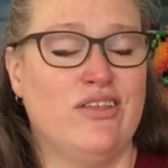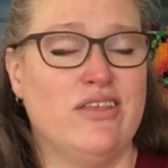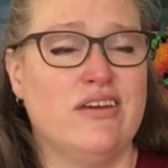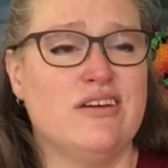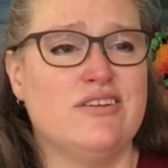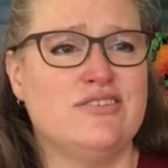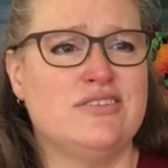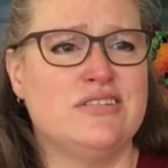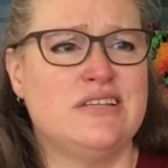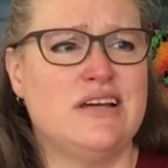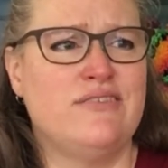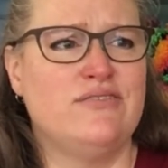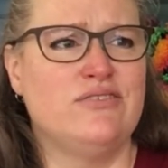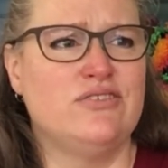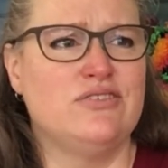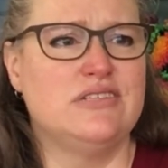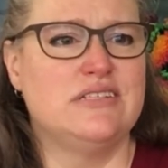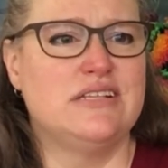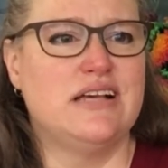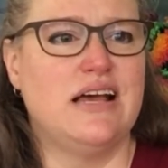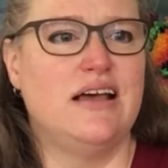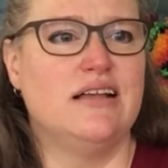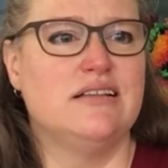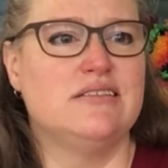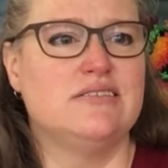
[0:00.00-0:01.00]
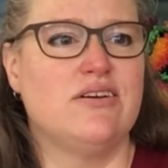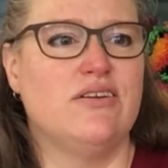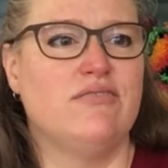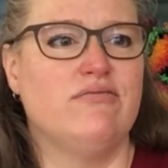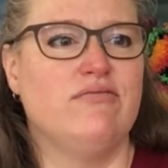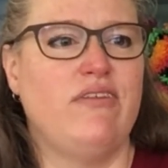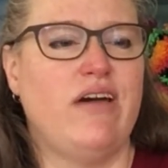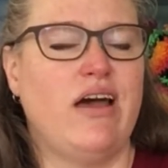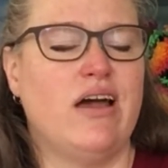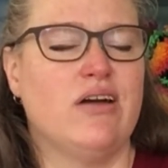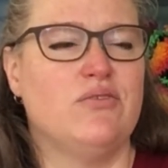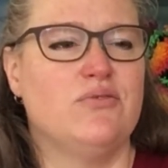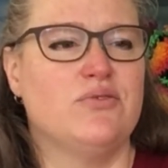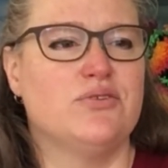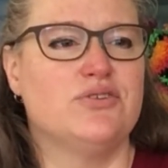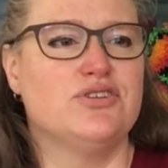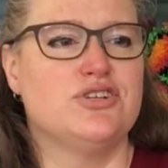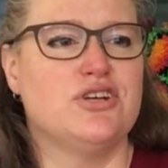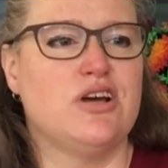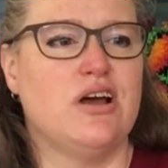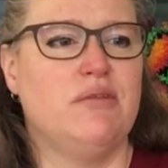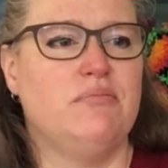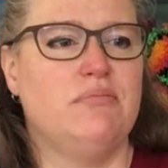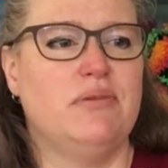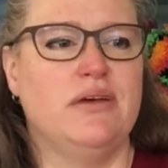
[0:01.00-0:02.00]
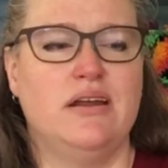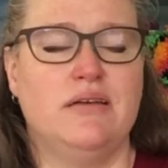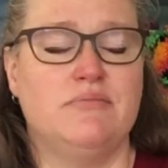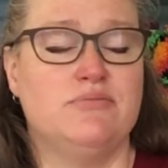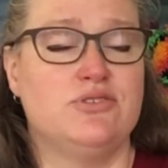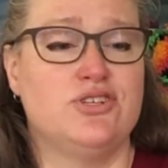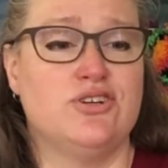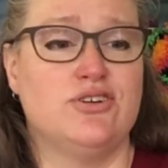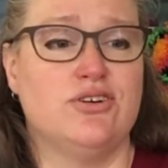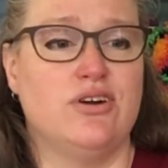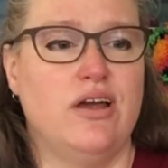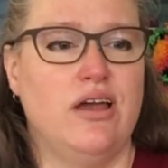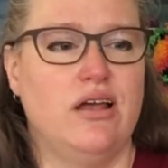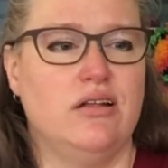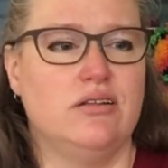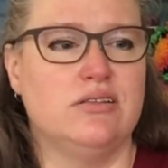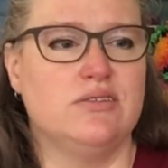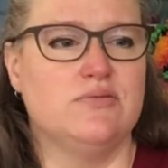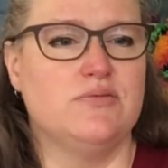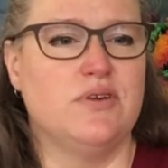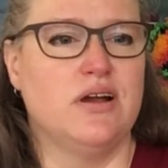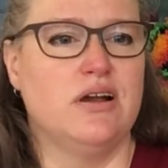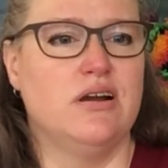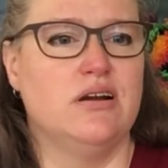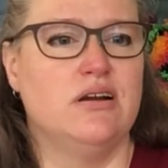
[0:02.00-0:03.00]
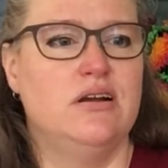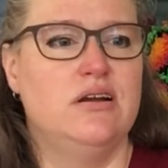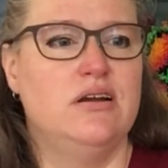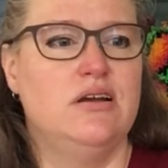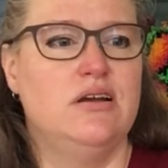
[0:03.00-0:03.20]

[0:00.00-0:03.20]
There are several sets on Fat Quarter Shop, and I'm sure elsewhere.